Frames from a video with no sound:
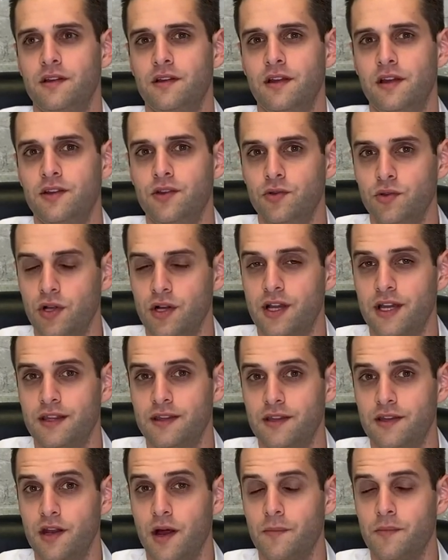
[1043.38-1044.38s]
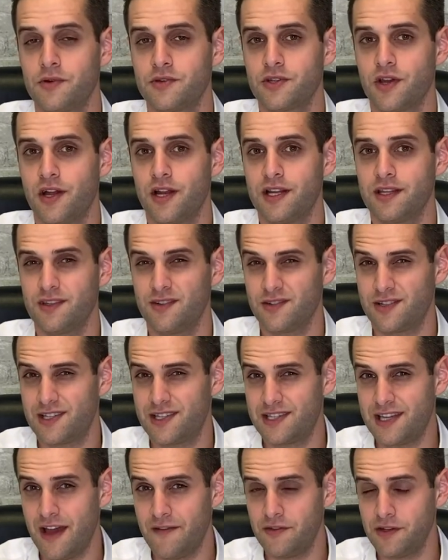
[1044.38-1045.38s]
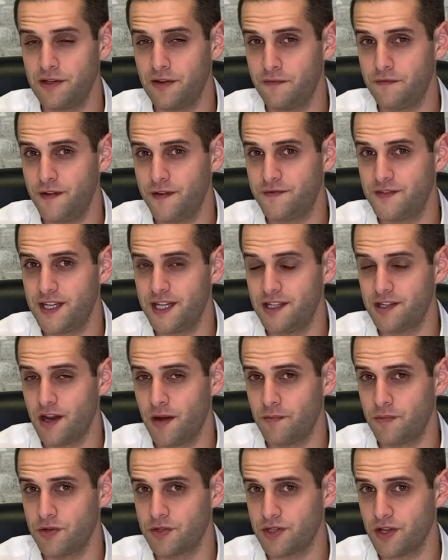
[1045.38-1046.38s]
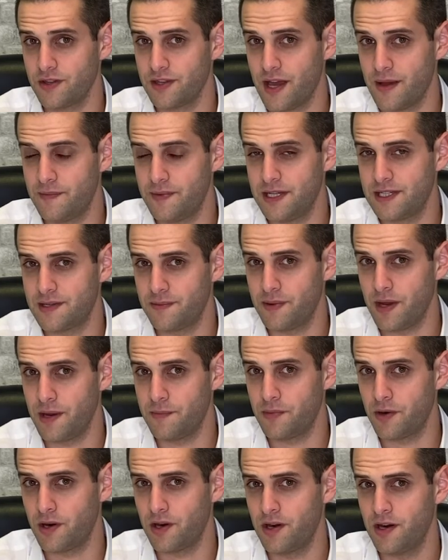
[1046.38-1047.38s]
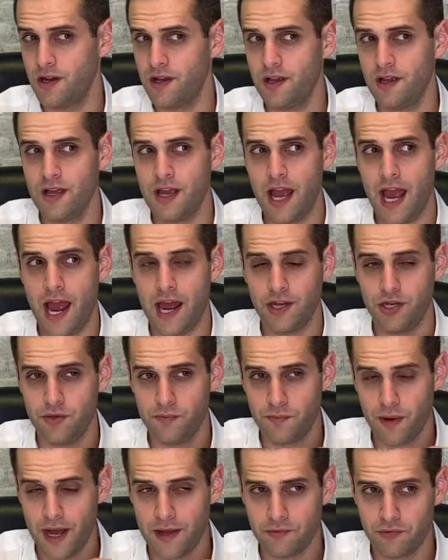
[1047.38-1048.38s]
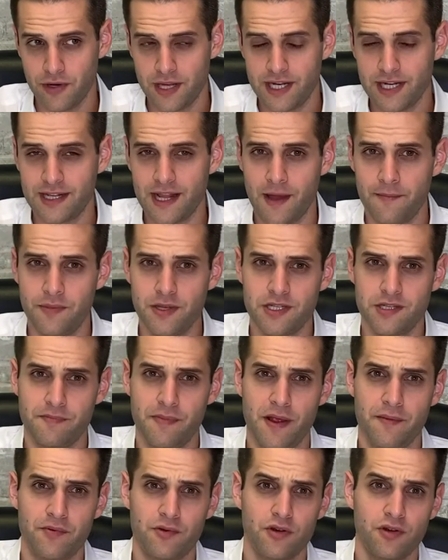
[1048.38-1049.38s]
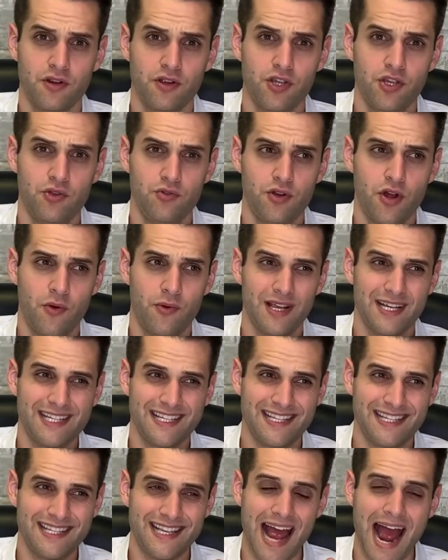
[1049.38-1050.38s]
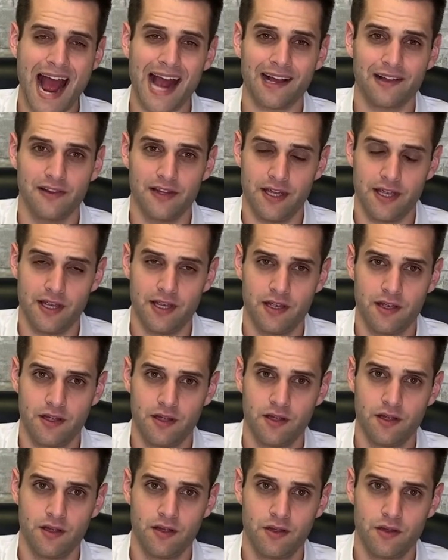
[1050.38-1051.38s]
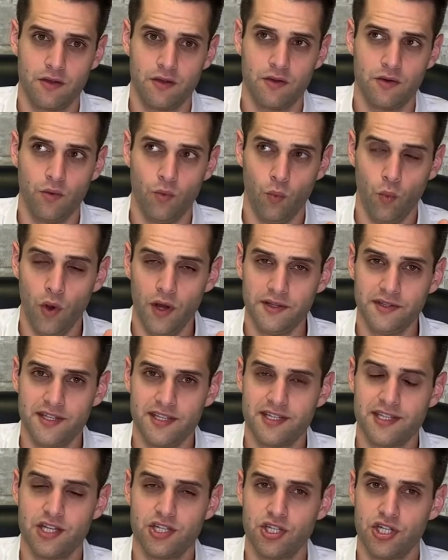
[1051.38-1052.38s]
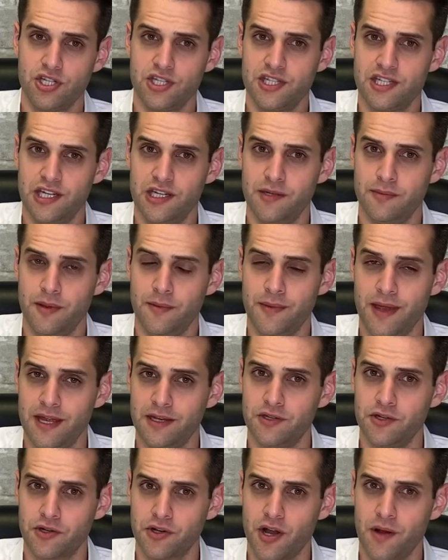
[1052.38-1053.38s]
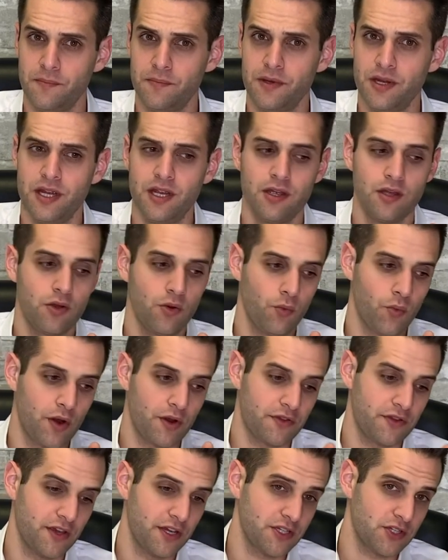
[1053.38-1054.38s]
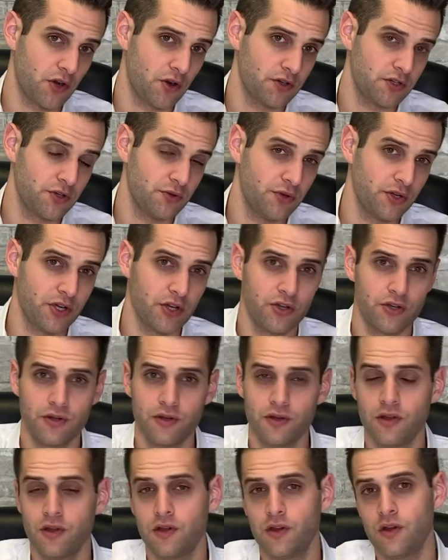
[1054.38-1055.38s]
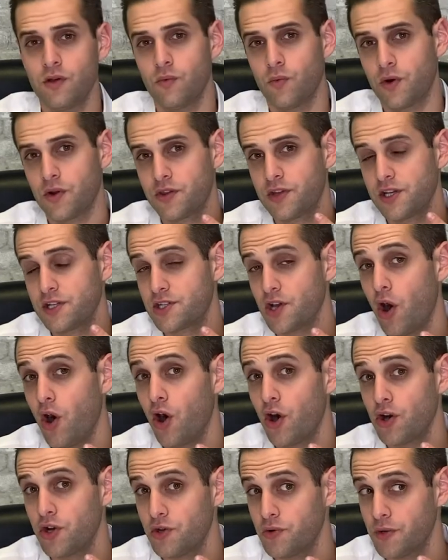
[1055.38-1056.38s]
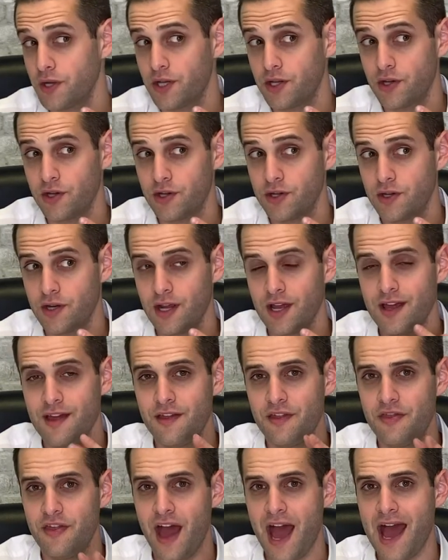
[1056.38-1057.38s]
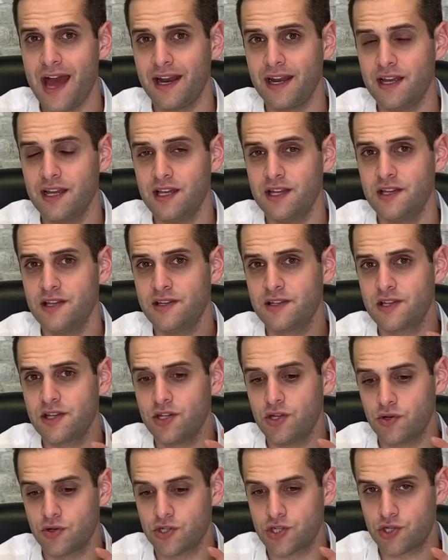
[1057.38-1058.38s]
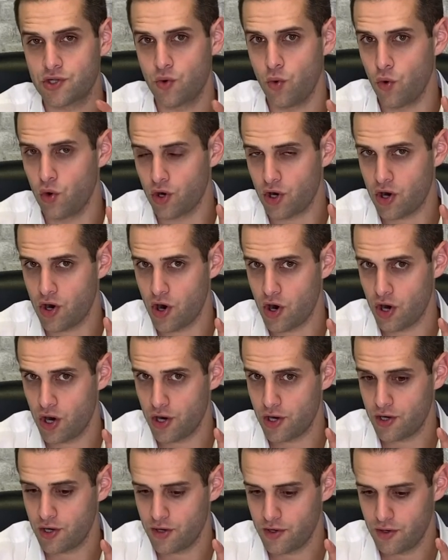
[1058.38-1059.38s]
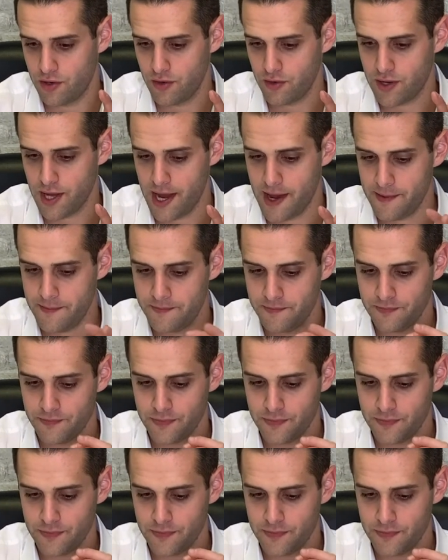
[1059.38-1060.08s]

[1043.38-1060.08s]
You look at the numbers on it. There's seven to fifteen numbers on that piece of paper. And by reading that piece of paper, you know exactly what decisions need to be made in your company, where things aren't doing good, where things are doing good. That is your scorecard, okay?